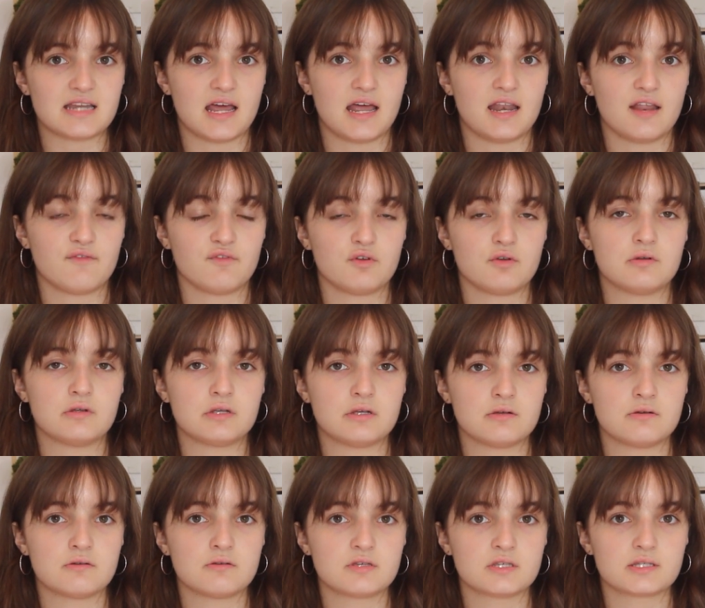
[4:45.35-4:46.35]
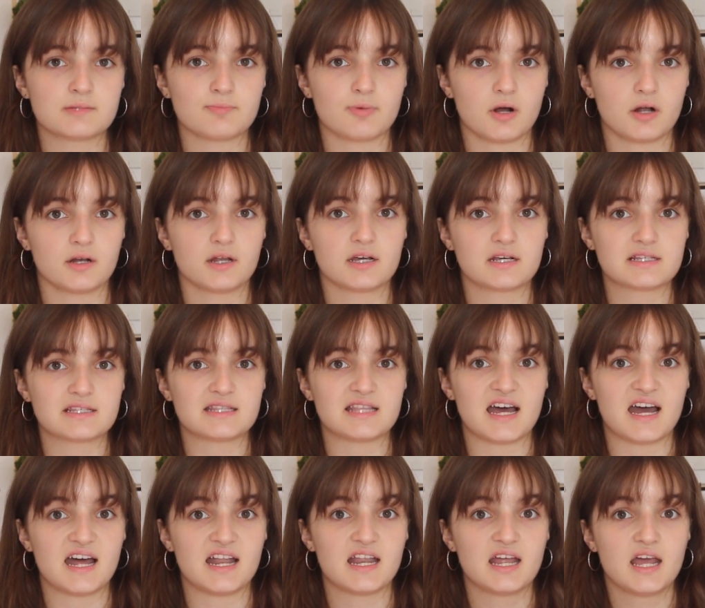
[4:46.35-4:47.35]
And if you use products
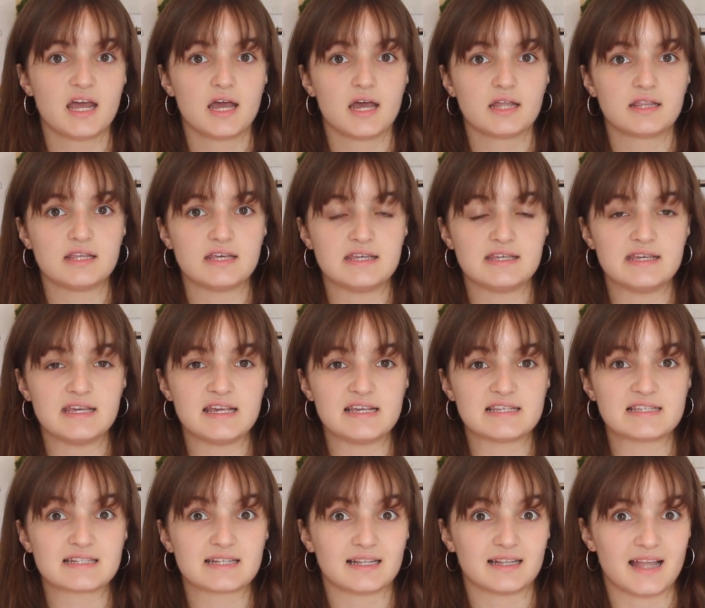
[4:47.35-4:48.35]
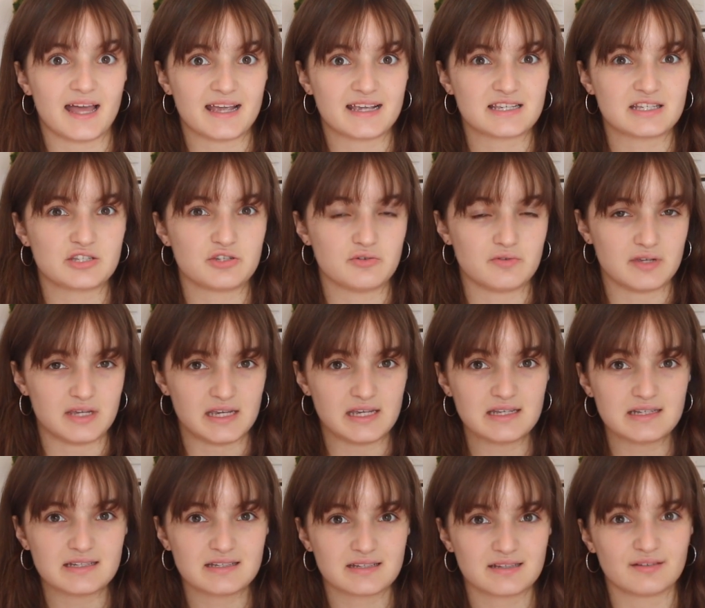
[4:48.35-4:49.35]
that the yeast likes to
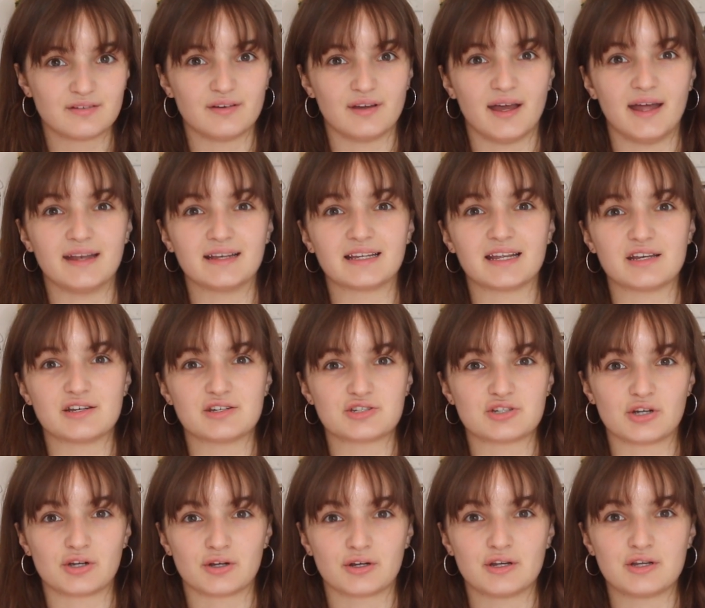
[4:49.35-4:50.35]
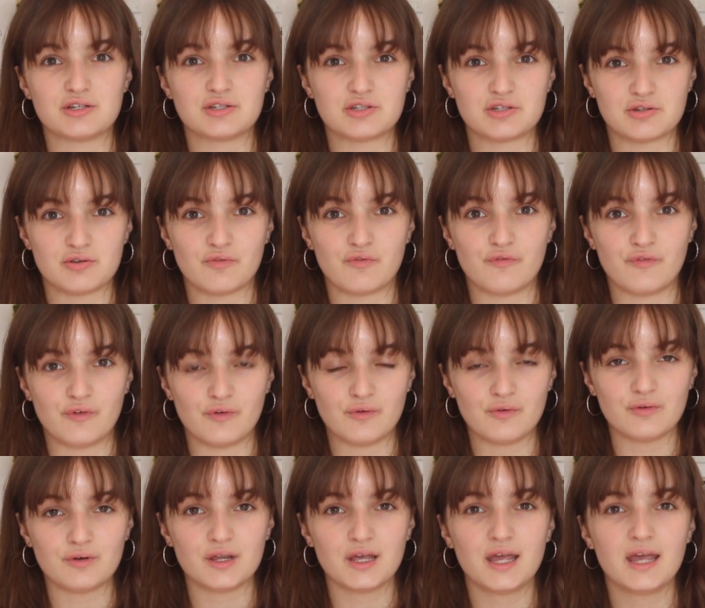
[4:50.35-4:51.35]
eat and can turn into
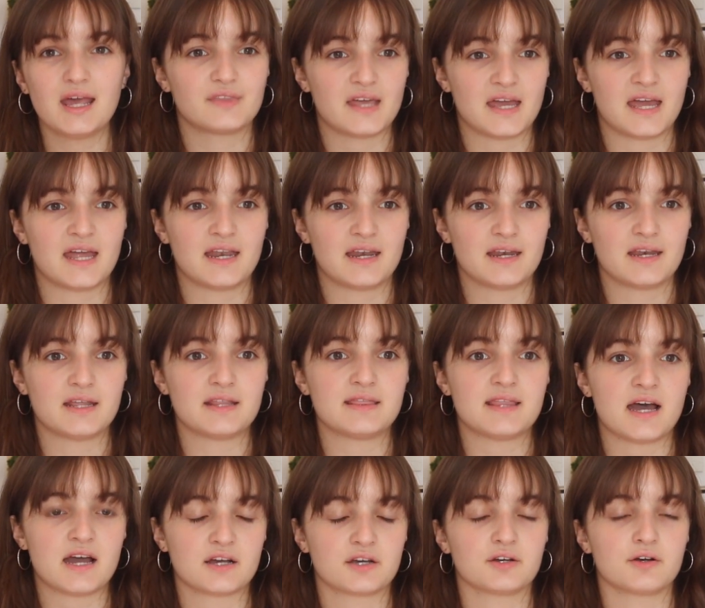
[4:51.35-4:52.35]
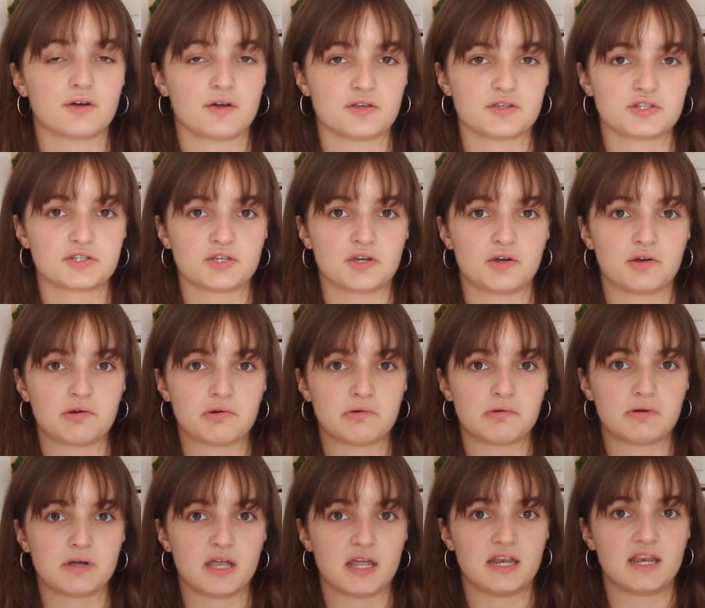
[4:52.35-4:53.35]
food, then that could
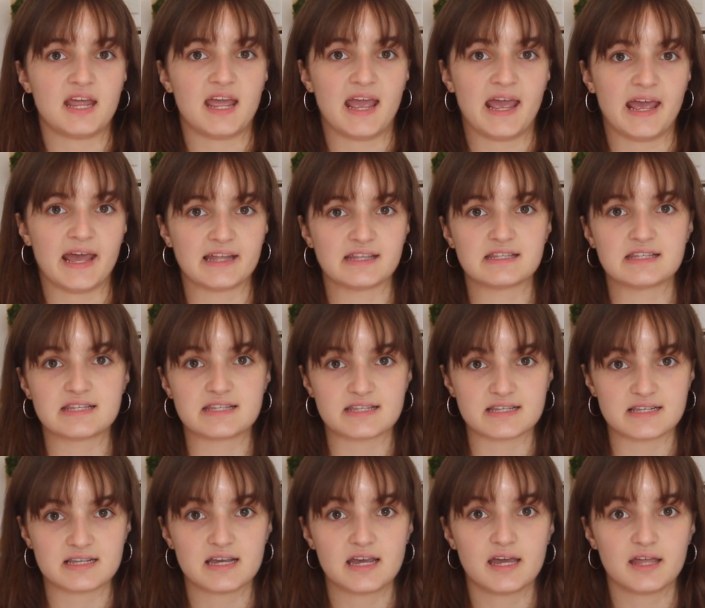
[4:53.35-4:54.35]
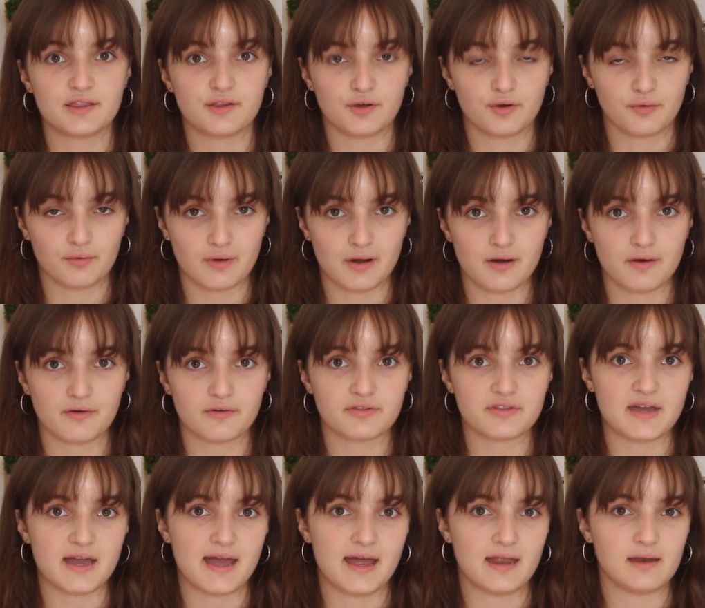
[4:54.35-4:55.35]
also enhance the
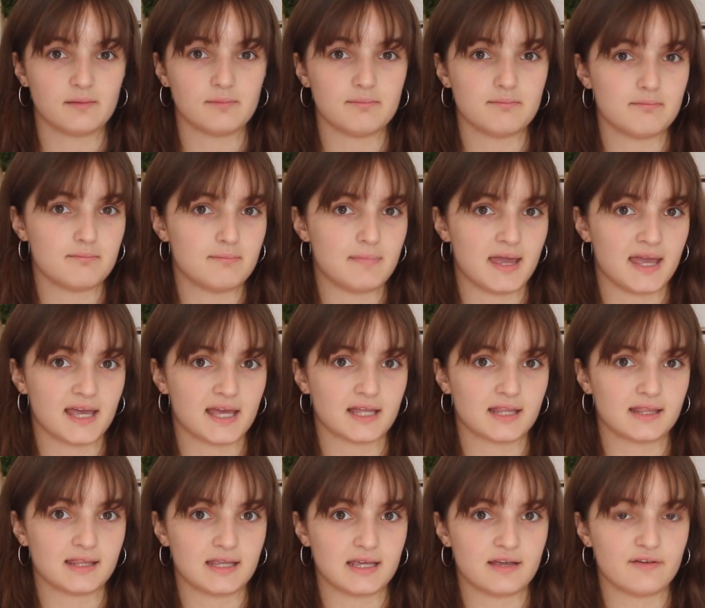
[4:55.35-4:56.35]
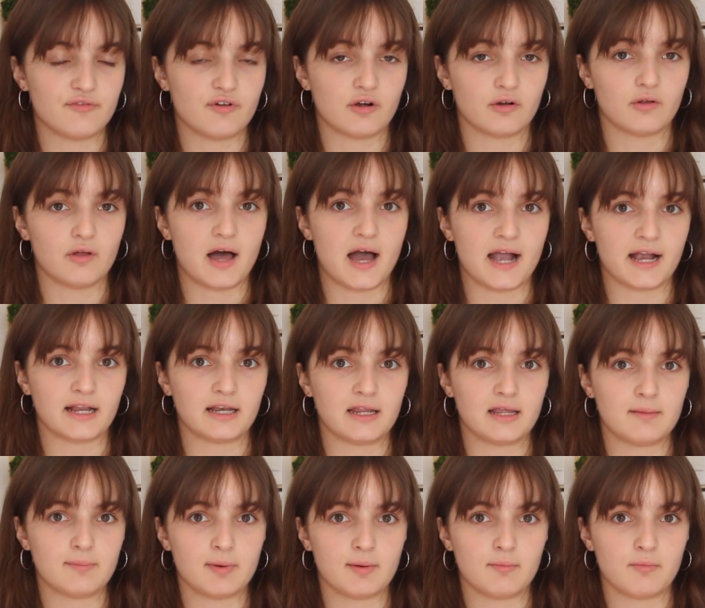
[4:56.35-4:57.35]
growth and make the fungal
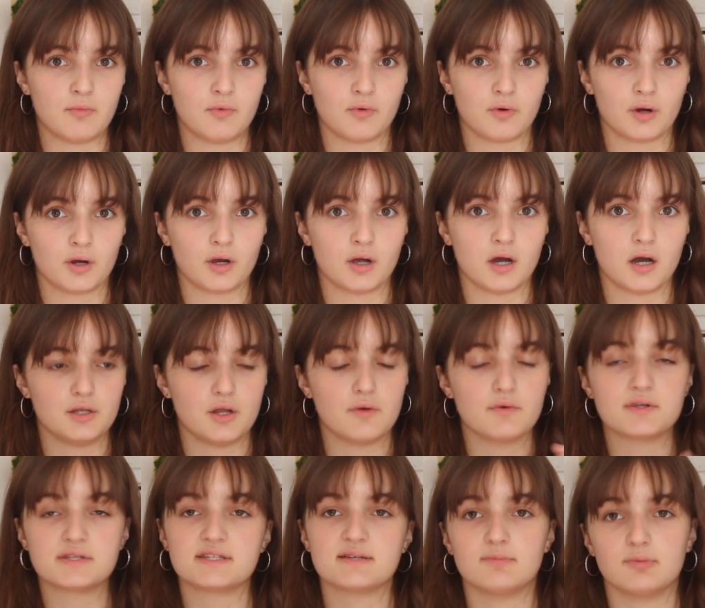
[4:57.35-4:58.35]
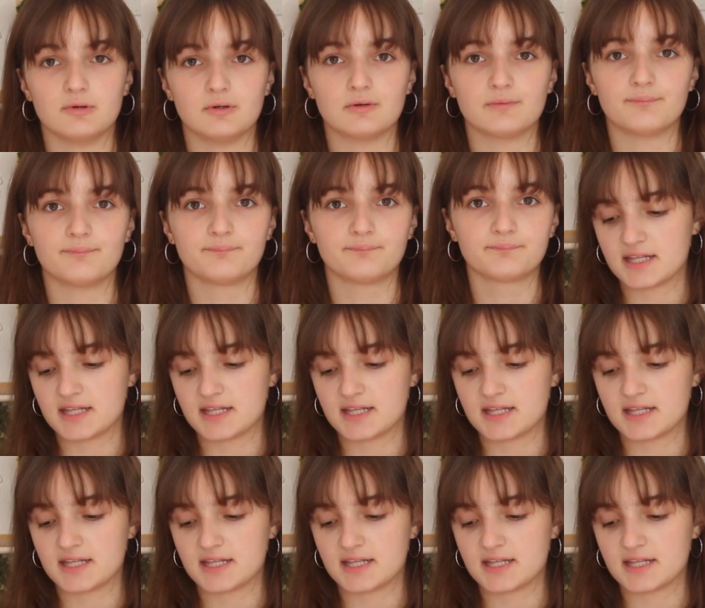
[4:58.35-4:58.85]
acne a bit more noticeable.